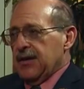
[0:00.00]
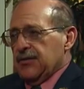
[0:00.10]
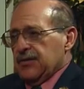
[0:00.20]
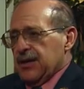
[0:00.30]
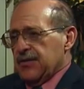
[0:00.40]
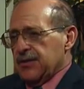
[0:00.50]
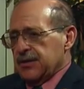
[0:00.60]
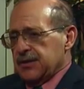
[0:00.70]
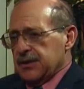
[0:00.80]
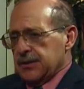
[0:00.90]
and they said
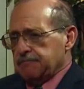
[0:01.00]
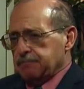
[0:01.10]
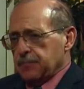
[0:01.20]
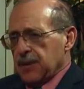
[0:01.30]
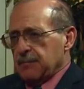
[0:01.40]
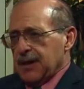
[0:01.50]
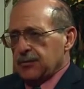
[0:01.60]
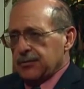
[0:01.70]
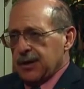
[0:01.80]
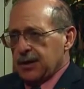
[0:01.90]
that
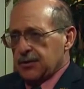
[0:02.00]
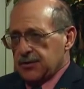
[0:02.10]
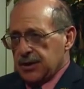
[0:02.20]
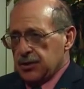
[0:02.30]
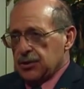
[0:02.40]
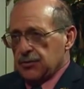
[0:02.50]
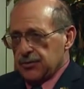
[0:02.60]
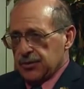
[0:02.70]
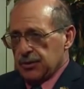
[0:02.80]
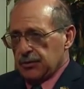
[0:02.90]
medical doctors each
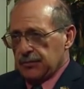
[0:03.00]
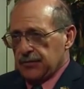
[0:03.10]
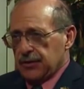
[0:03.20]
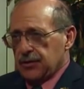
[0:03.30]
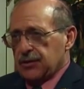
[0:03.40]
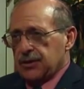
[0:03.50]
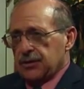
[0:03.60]
year, there's a yearly figure,